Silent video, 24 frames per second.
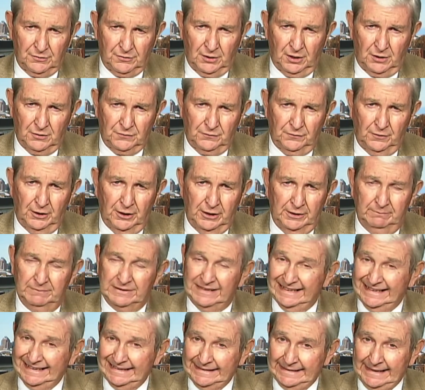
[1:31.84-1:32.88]
sales volume,
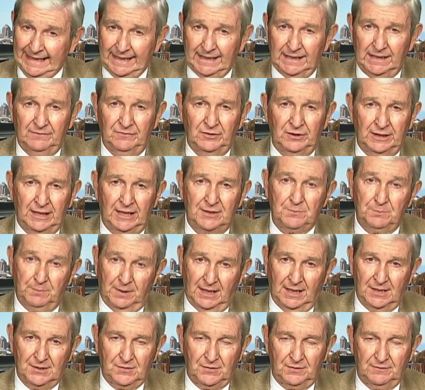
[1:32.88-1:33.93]
not negative, and that's
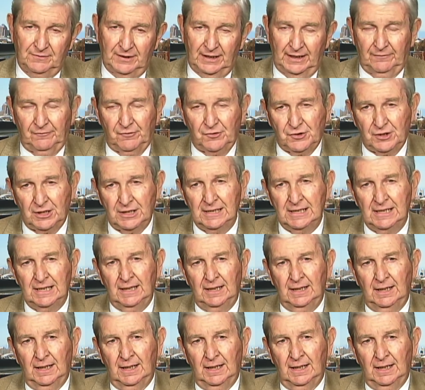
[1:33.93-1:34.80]
positive, obviously.